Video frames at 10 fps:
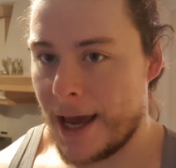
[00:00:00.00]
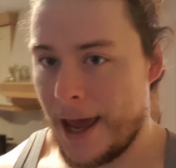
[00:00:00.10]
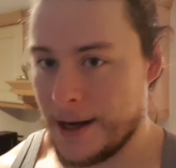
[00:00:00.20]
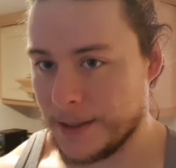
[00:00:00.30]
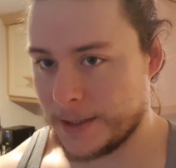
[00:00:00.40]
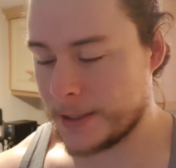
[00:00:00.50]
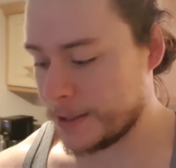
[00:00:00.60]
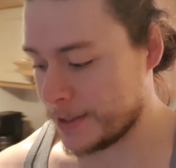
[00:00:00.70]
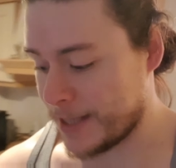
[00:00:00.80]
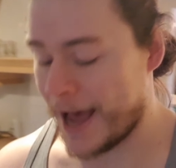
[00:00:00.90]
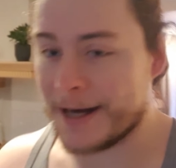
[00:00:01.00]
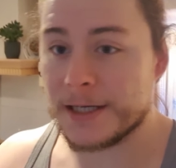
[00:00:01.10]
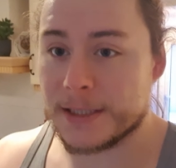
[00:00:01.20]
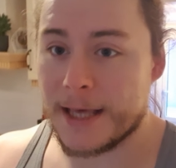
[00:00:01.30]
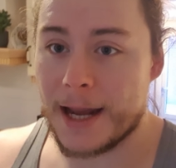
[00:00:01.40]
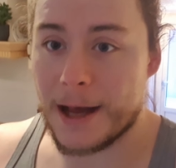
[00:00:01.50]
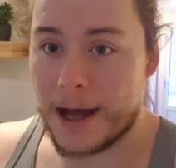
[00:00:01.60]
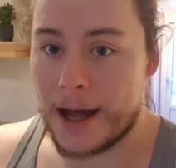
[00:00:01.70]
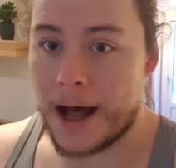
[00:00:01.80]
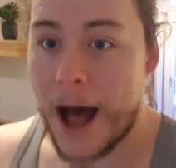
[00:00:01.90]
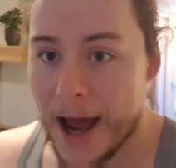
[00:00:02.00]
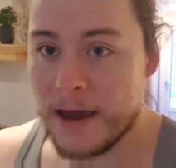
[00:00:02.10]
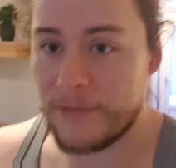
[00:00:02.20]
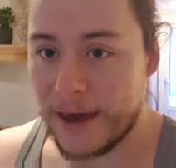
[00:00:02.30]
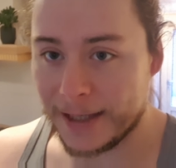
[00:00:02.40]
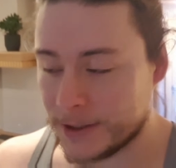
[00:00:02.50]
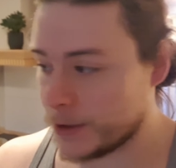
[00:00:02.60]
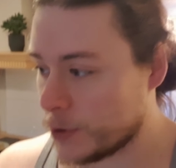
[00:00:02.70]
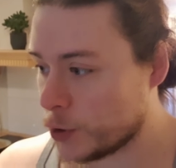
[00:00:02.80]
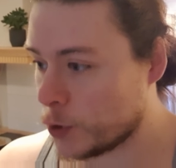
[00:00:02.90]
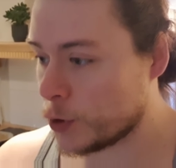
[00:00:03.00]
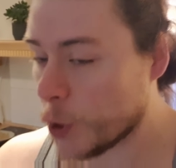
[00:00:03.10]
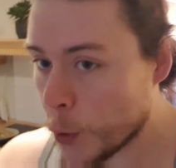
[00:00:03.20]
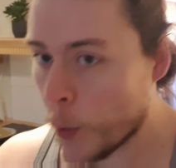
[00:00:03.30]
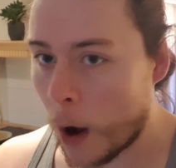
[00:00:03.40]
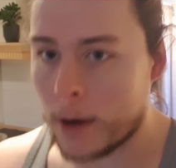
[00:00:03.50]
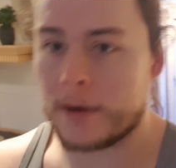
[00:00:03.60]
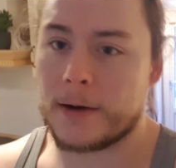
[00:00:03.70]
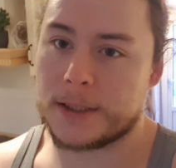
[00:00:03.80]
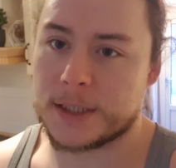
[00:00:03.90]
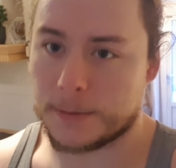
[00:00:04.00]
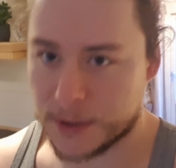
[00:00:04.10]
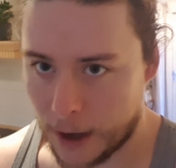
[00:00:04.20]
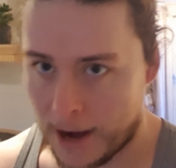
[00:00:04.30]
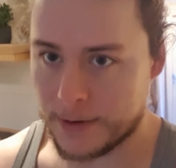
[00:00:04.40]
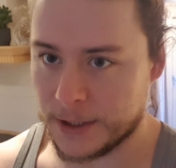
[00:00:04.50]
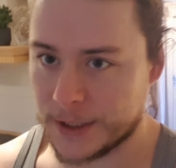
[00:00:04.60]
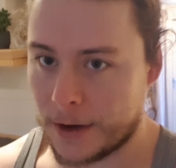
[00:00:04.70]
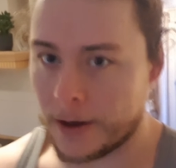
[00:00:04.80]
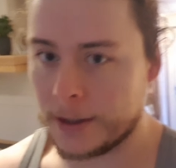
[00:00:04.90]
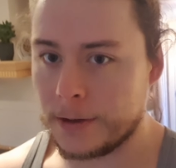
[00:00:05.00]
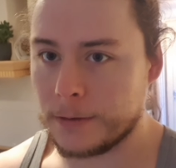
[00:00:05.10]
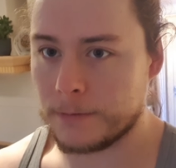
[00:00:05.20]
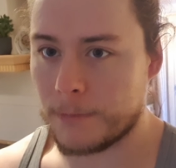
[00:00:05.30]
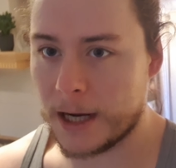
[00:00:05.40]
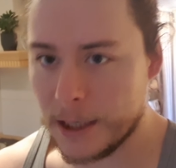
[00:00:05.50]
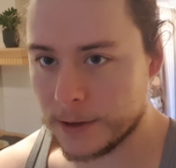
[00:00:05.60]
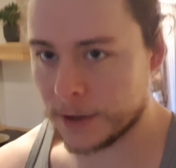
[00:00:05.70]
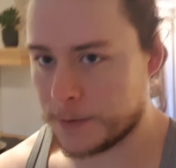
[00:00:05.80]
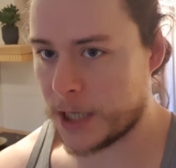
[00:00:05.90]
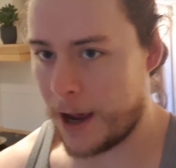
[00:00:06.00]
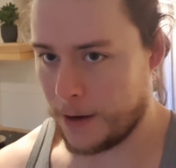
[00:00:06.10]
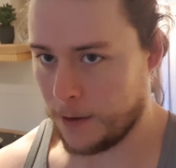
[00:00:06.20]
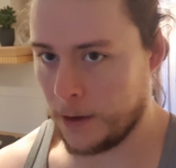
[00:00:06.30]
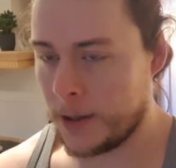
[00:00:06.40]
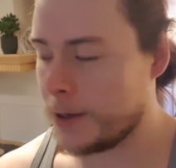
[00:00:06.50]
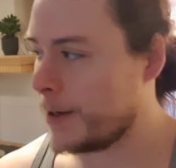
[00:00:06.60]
And that is that I have hit 200 subscribers on my YouTube channel.